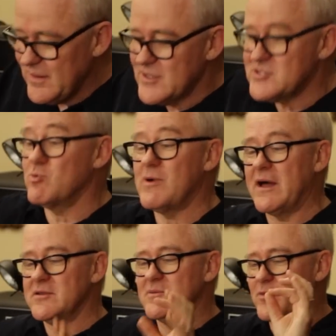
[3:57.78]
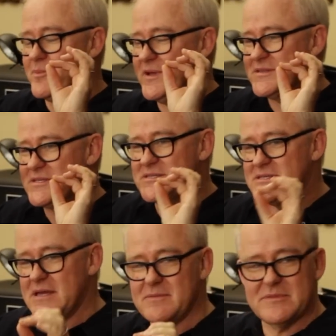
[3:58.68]
So rather than repeat the
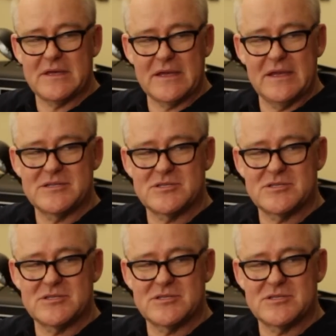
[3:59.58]
same thing each